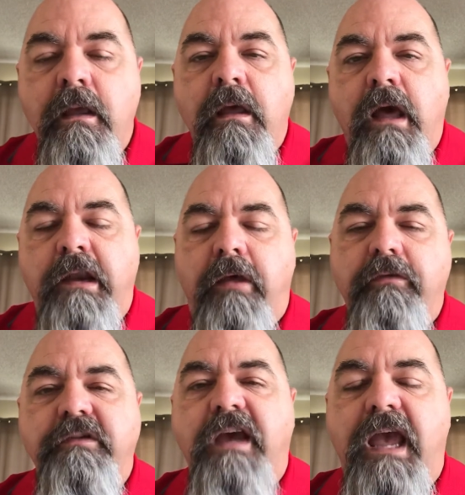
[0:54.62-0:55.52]

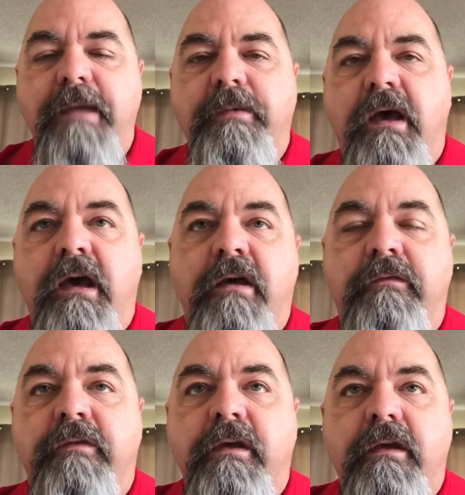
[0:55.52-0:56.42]
Another type
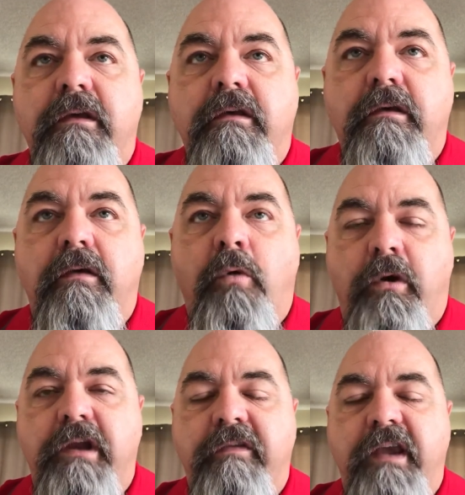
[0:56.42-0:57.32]
of
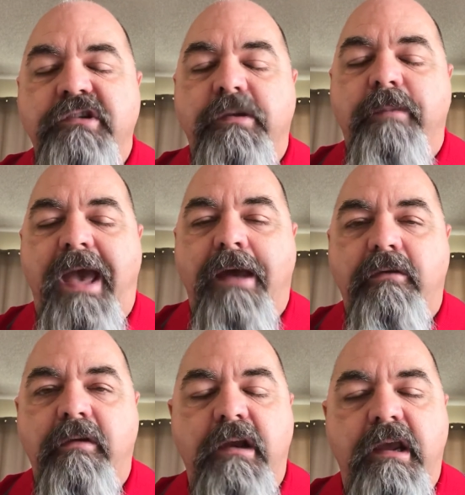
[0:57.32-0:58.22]
organization
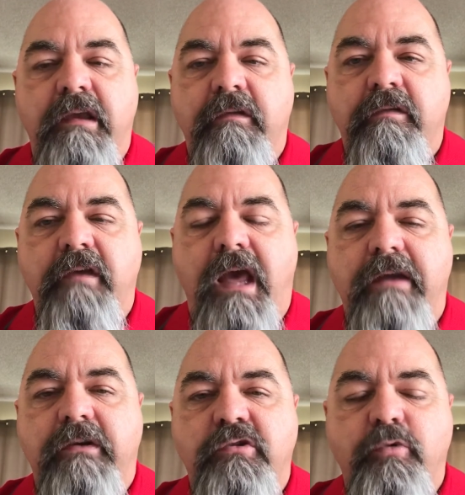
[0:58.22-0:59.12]
pattern is kind
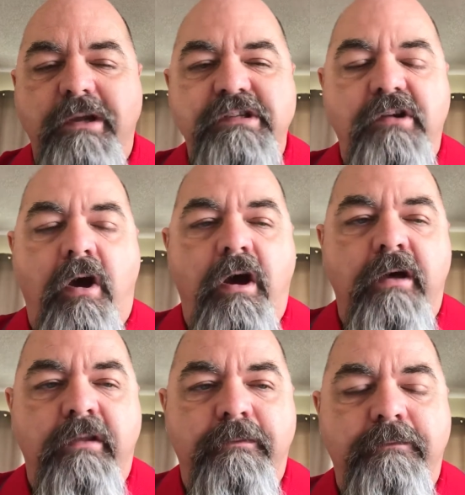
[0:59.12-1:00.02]
of a twist
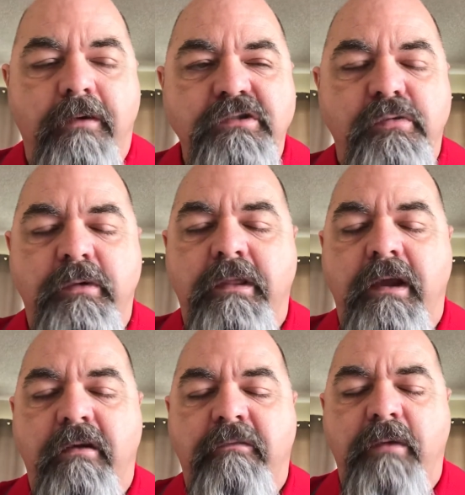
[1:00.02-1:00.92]
on the first one
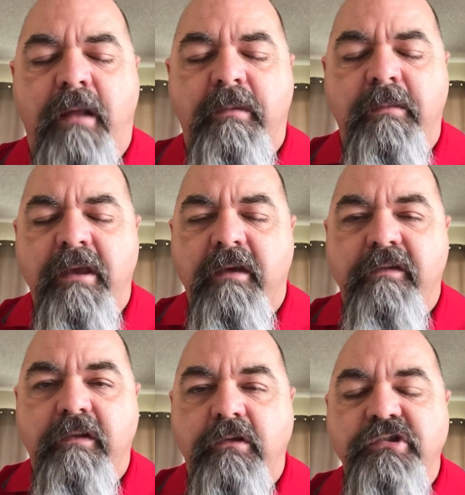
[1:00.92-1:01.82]
there of problem
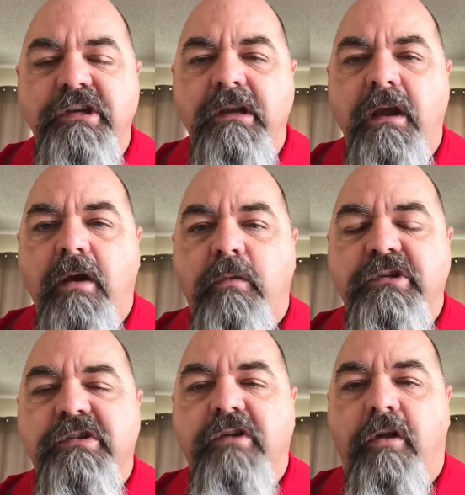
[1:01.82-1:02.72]
solution,
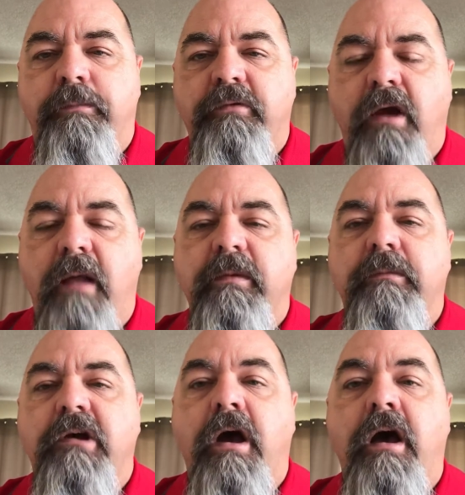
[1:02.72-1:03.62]
which is called problem
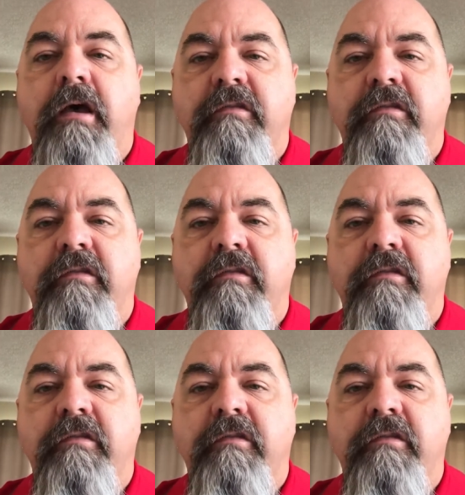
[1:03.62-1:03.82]
cause